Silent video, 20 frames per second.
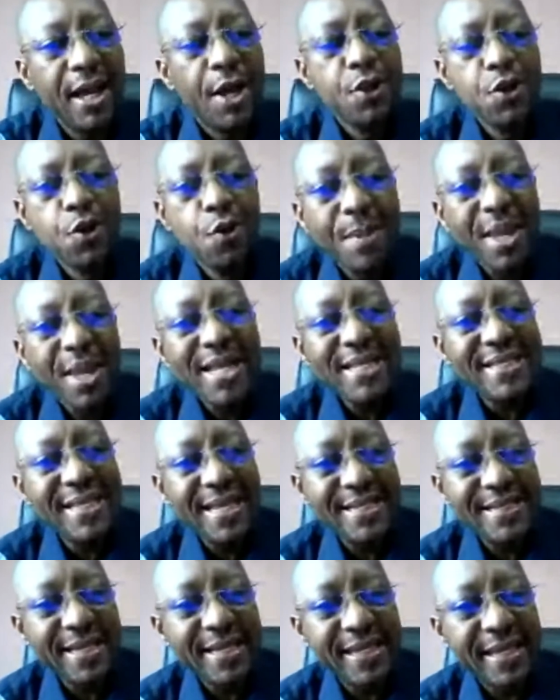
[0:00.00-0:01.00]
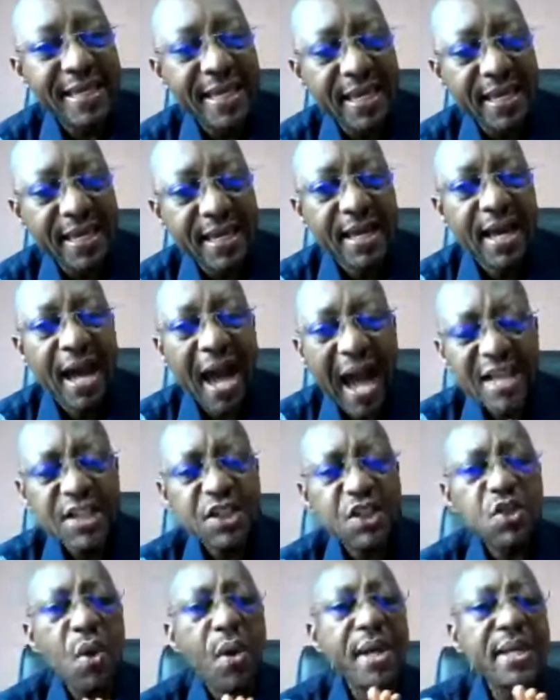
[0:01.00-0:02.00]
Humility is a key. I
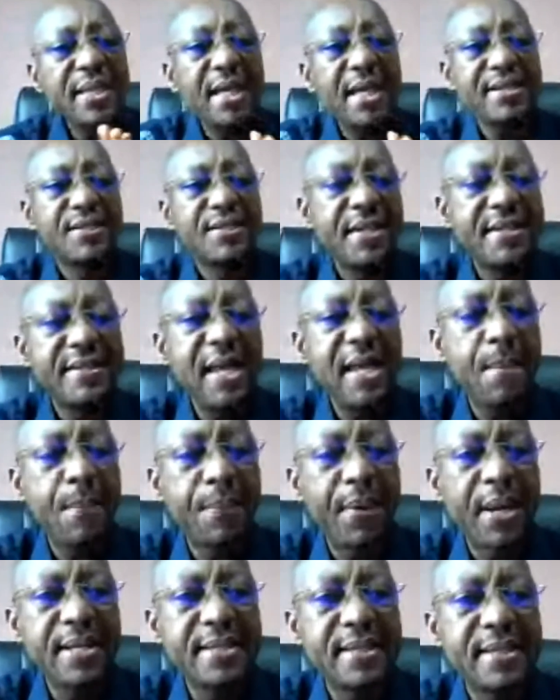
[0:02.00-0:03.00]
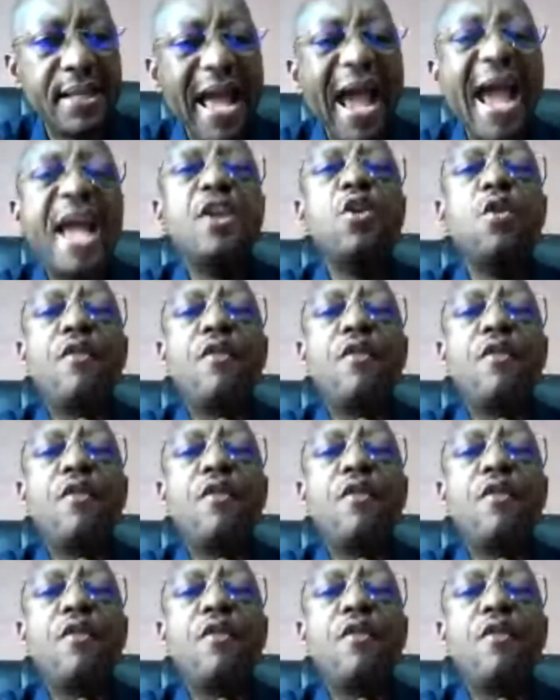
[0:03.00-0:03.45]
saw it as JCI President. I